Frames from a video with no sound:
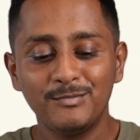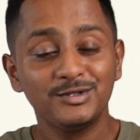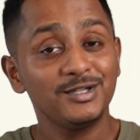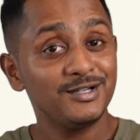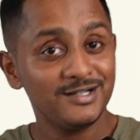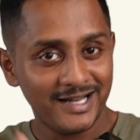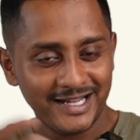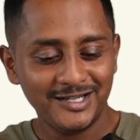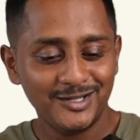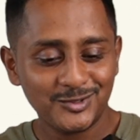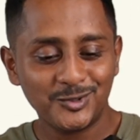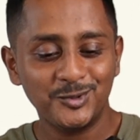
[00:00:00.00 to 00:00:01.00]
Third line,
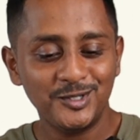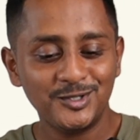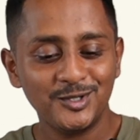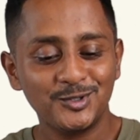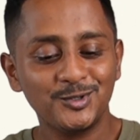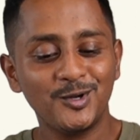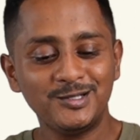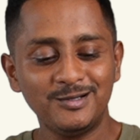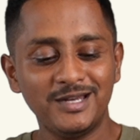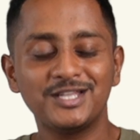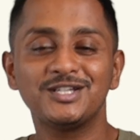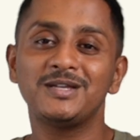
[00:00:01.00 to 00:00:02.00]
schools should also
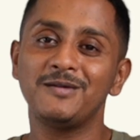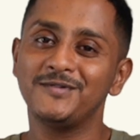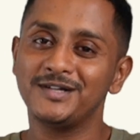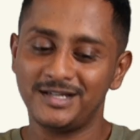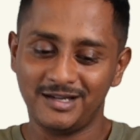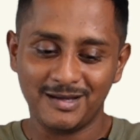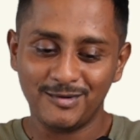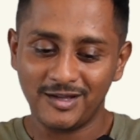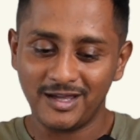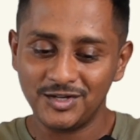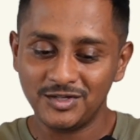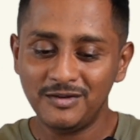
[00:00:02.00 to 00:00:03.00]
teach teamwork and
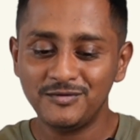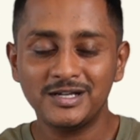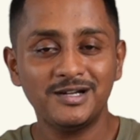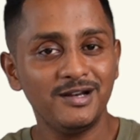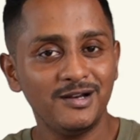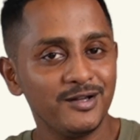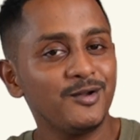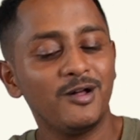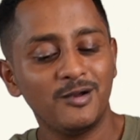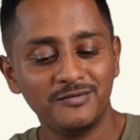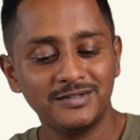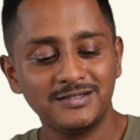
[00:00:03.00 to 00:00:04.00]
communication. If children learn
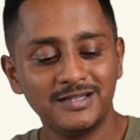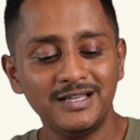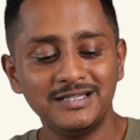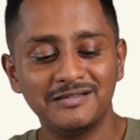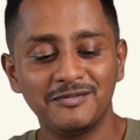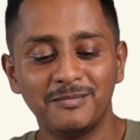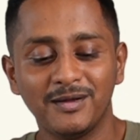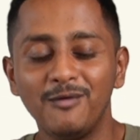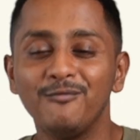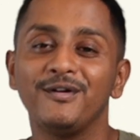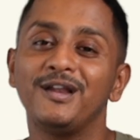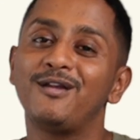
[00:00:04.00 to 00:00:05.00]
all of these things, they will
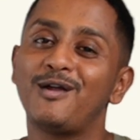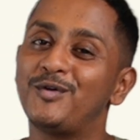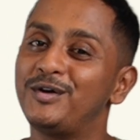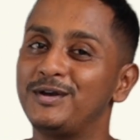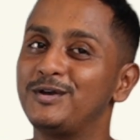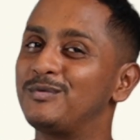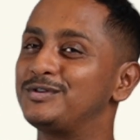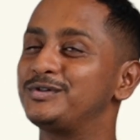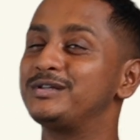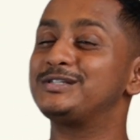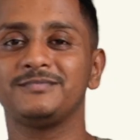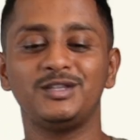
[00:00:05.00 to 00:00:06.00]
become well-rounded
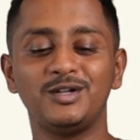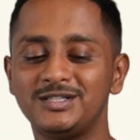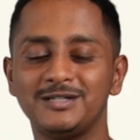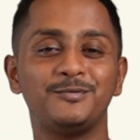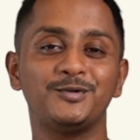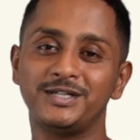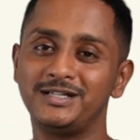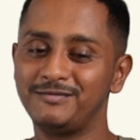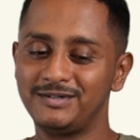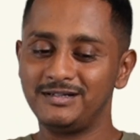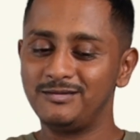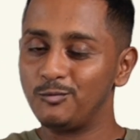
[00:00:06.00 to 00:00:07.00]
individuals. Not supported even